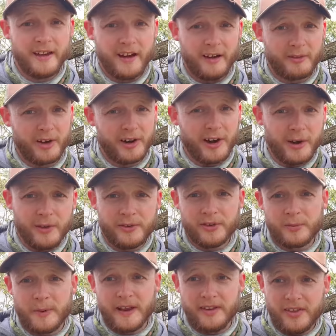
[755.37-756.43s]
I've got loads of
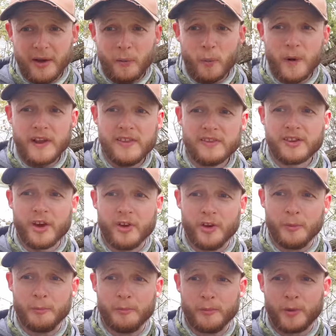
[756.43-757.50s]
space. That wind's got
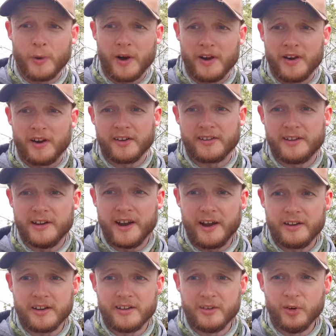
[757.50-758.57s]
up quite nicely now.
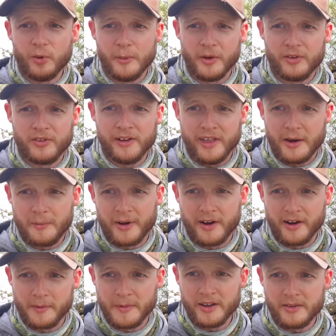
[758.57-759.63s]
You can almost see that
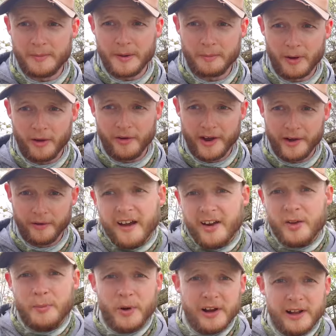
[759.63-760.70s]
behind me. It's a bit blown out. And
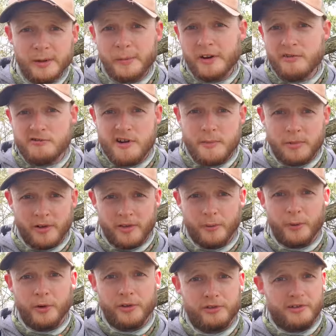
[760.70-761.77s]
it's put a little bit of a ripple on the
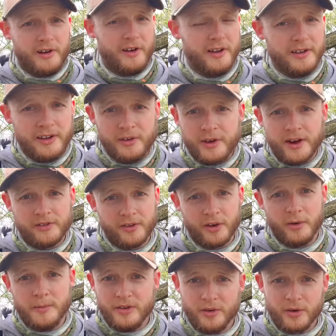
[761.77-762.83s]
water. And uh, you guys have
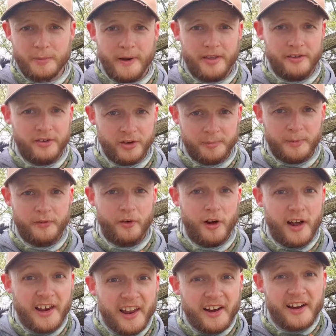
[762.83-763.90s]
heard me talk about this stuff before.
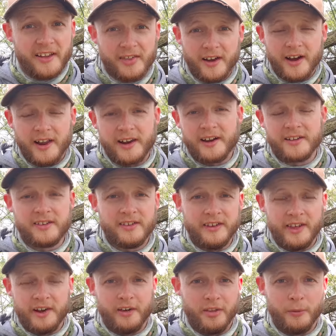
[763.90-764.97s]
I like that. I like to see
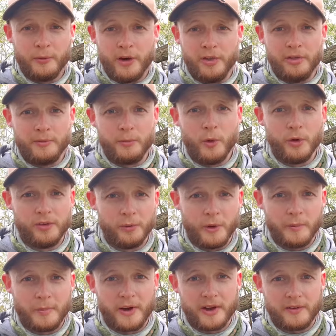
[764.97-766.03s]
that on the, on the water when
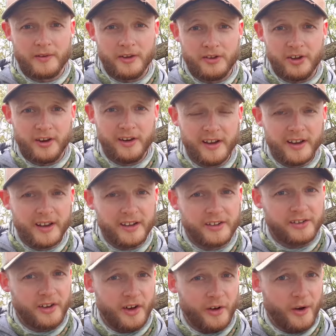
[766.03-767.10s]
I'm pike fishing.
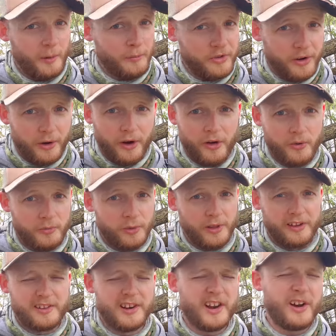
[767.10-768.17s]
So I'm still hopeful,
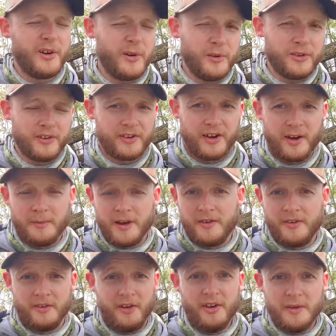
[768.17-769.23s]
there's loads of time
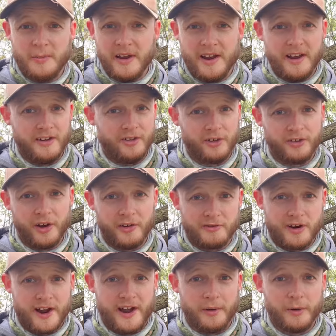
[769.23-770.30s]
left. I've only been here just over
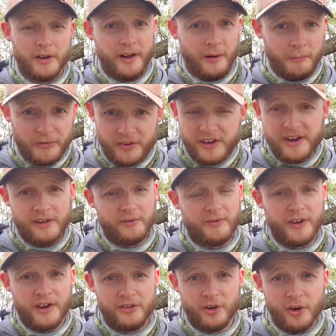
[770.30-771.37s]
an hour. I'm seeing
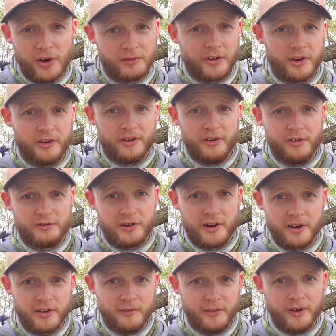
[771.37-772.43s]
fish, all I've got to do is try and
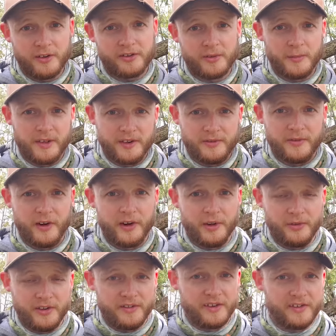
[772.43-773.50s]
convert some of these
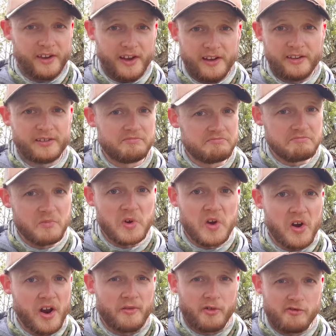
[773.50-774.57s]
follows into takes. We
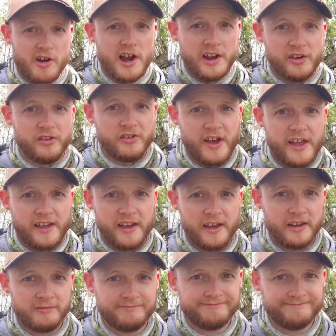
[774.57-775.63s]
could have a really good day
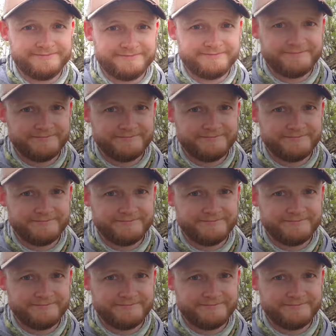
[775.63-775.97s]
here.